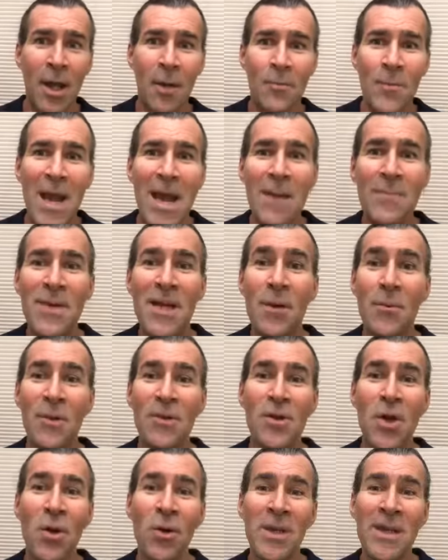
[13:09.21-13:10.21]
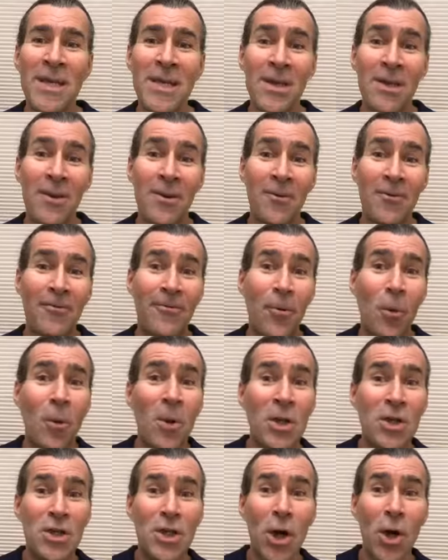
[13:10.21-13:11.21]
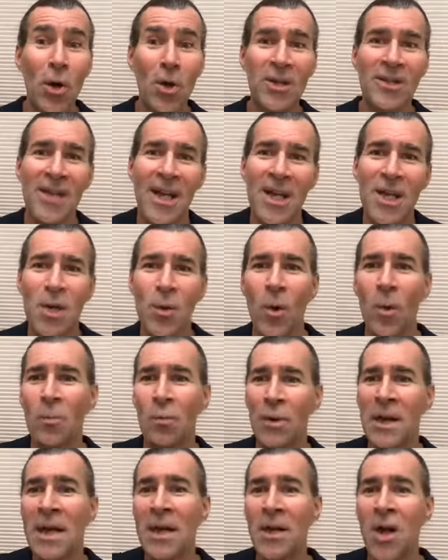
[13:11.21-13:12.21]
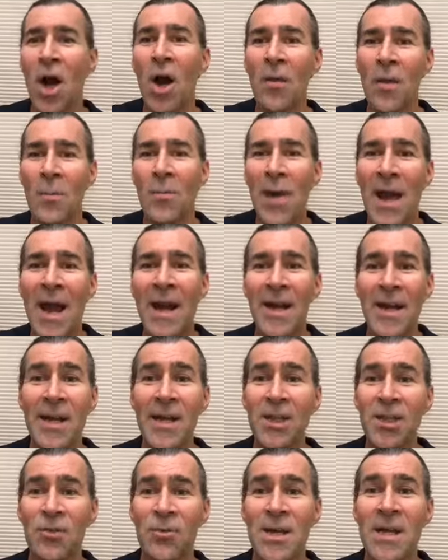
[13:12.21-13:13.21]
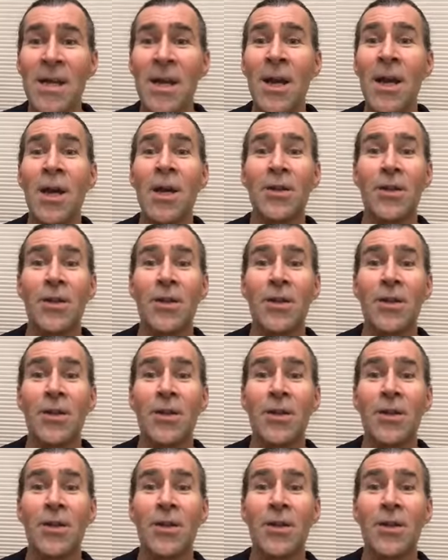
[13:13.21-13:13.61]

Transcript: maybe it was only 4 jerks and you were bringing all the bad history,